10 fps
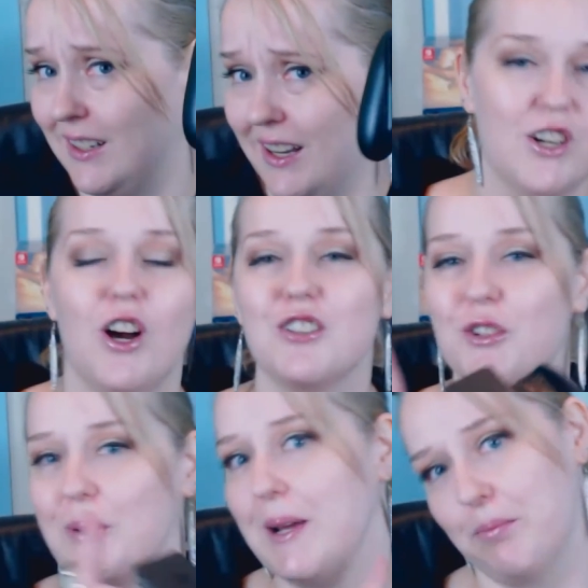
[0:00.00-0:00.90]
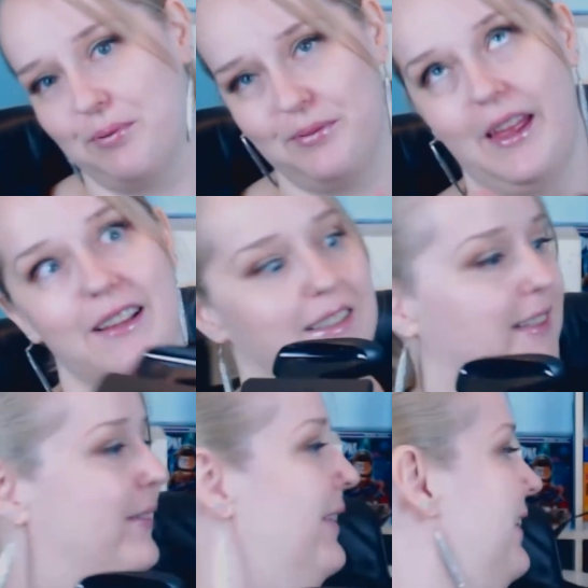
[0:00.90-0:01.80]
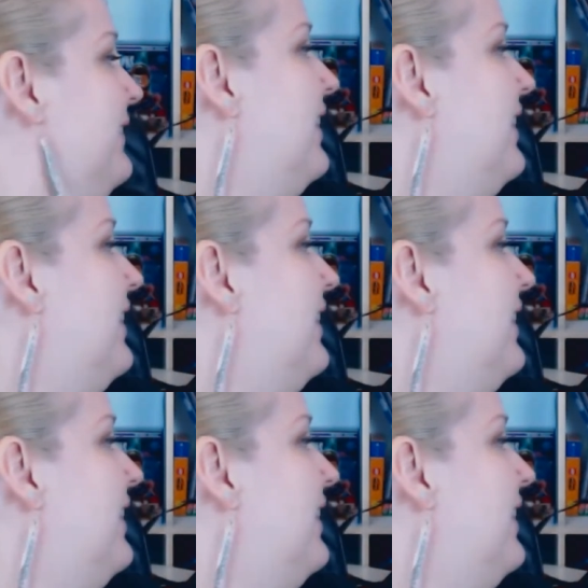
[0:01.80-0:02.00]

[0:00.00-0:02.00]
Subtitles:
Joy-Con grip. That's the one.